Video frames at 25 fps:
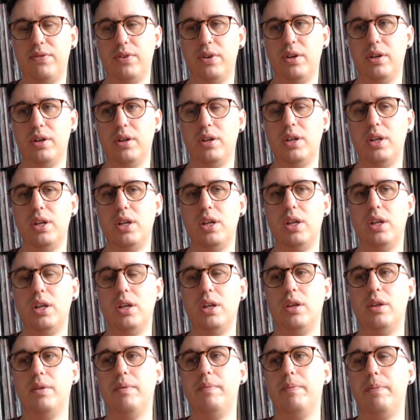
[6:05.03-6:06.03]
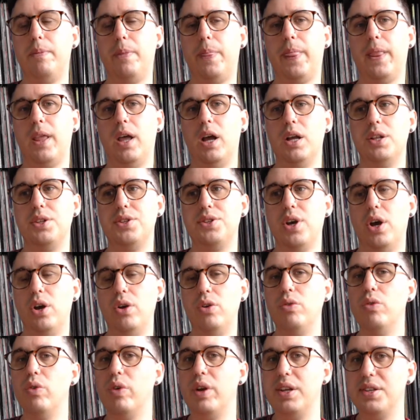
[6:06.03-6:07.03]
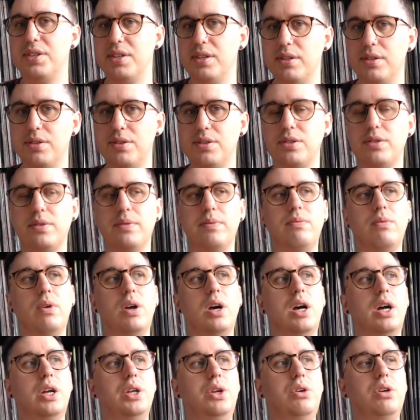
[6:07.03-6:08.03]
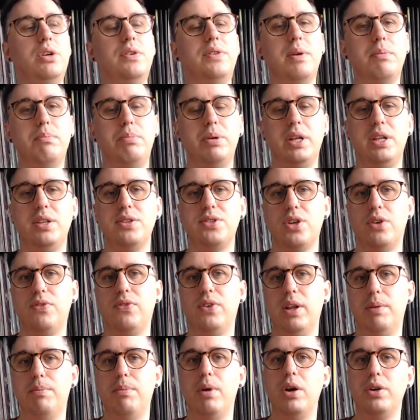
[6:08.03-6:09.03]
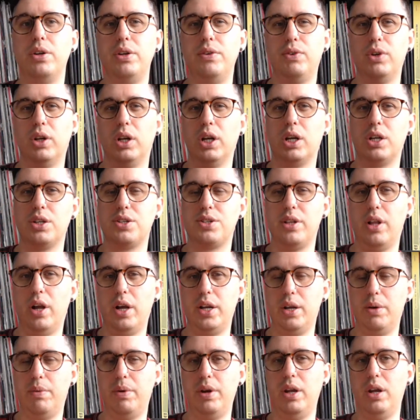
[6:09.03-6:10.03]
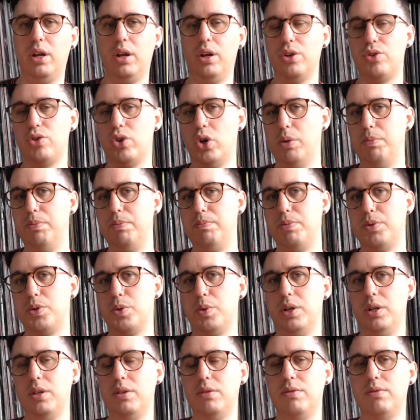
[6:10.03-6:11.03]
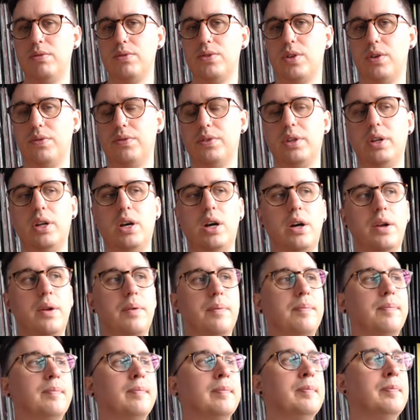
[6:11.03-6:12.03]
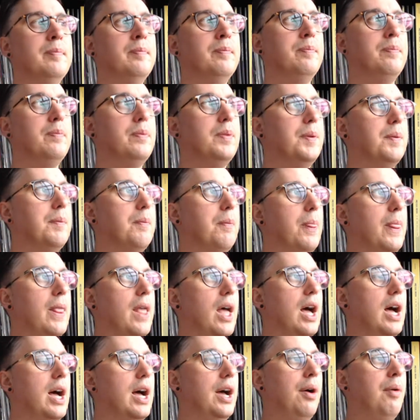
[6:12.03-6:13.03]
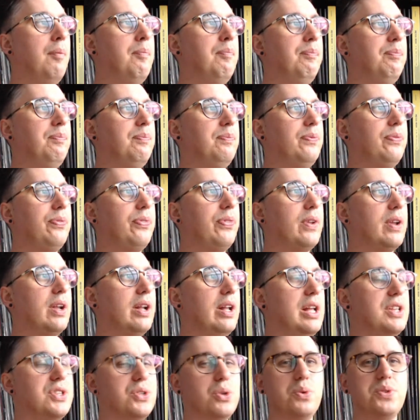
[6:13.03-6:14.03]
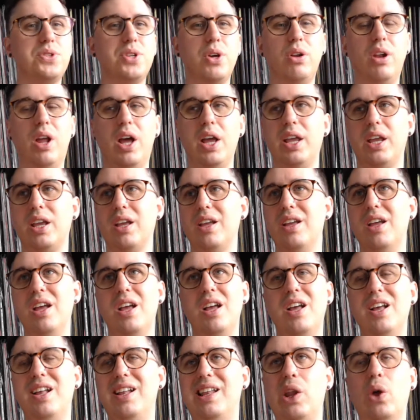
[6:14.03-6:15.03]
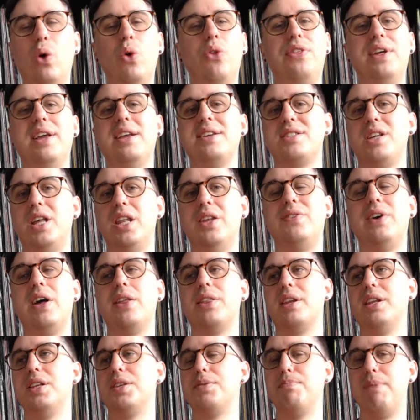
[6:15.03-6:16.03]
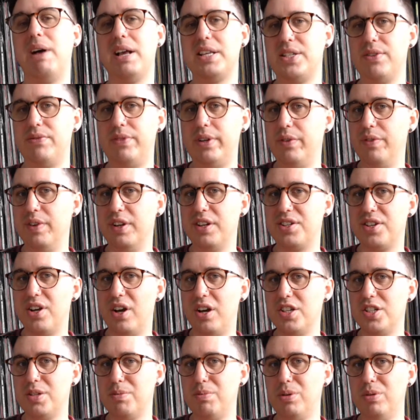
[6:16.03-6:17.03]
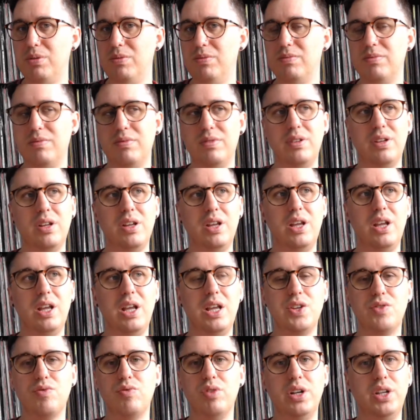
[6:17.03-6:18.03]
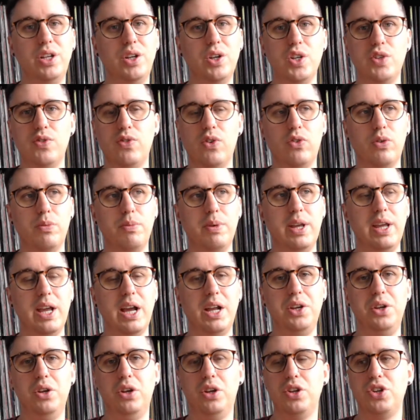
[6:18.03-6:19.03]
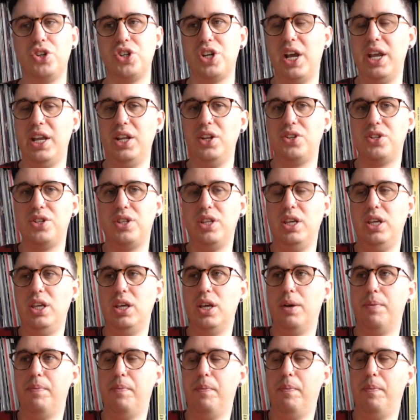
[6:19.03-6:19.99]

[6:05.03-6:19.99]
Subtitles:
for tone reasons, you can then put it in soft clip mode. You've got like a slider where you can control between soft and hard. It's also like little things like the fact that it's massively resizable is really useful for me, and you can change the